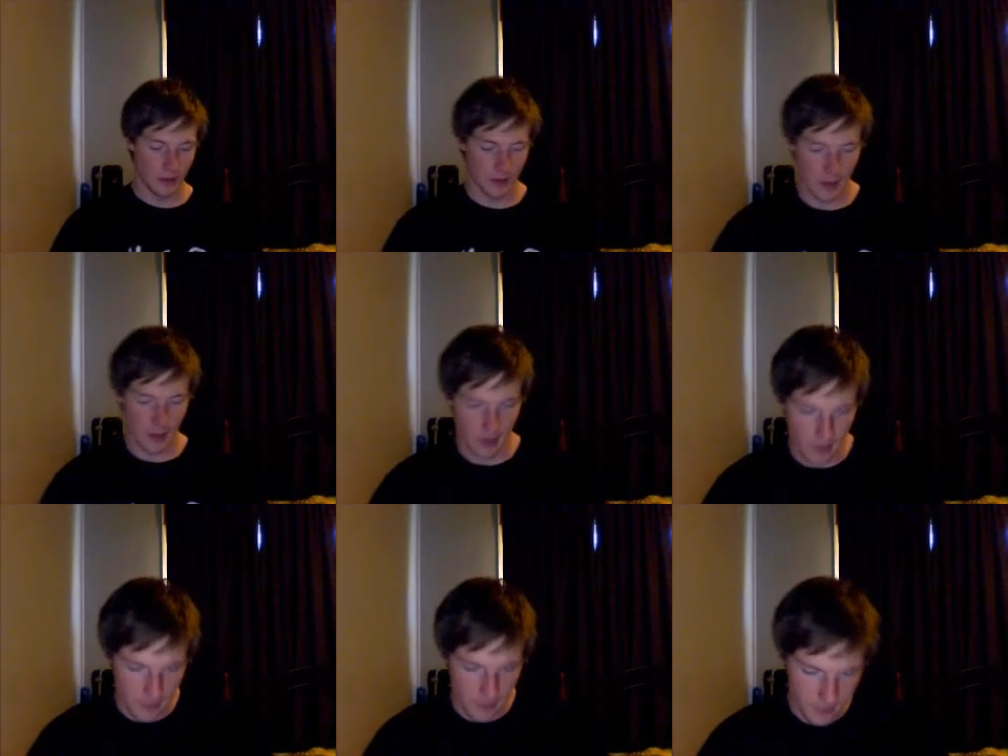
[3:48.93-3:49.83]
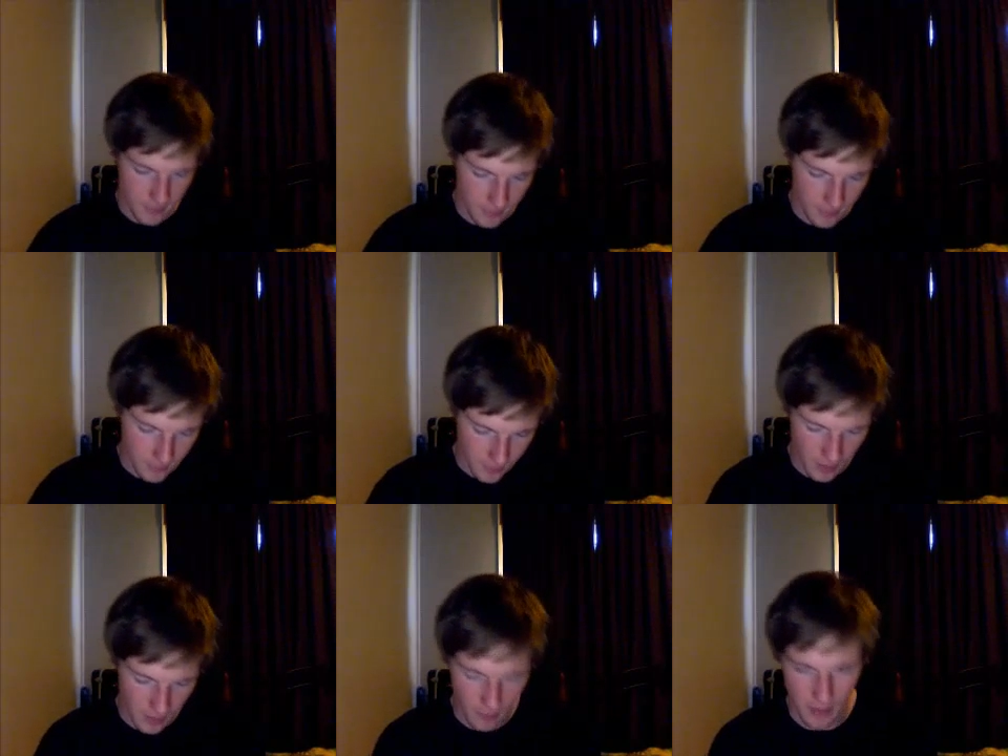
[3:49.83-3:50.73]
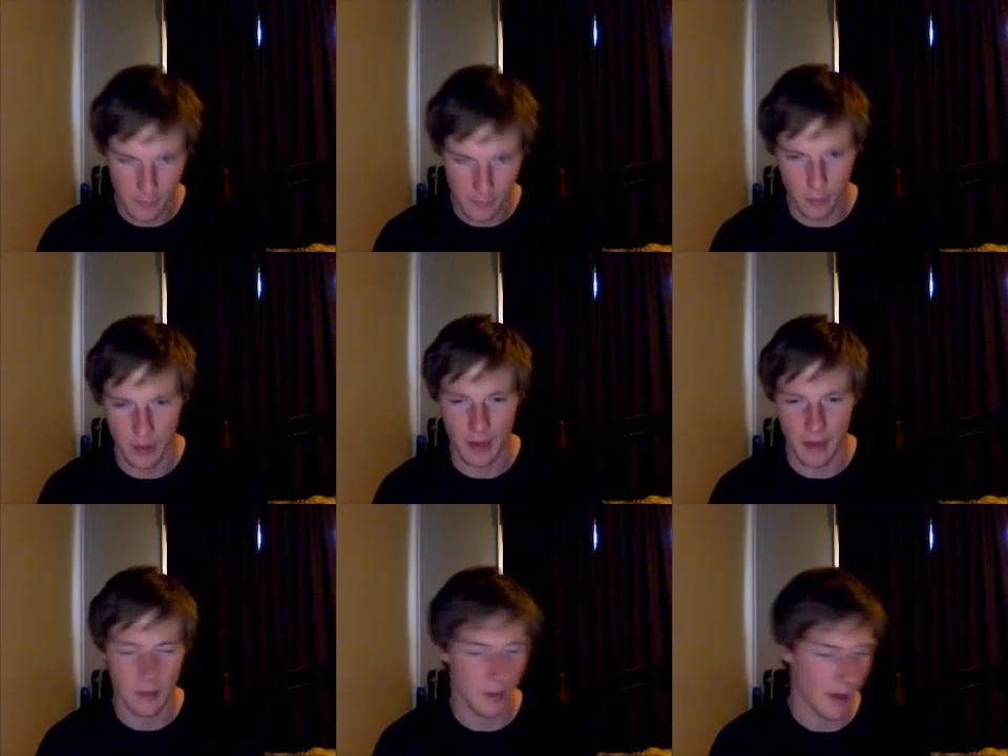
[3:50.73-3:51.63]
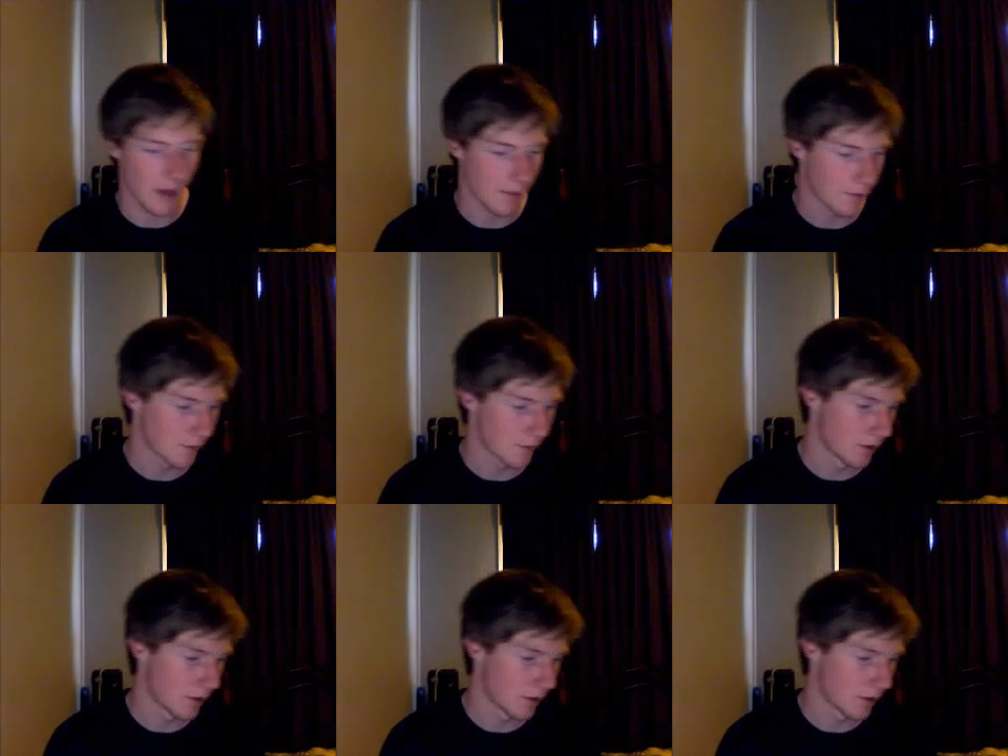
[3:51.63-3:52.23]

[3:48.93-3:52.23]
So we go through all that, and then we have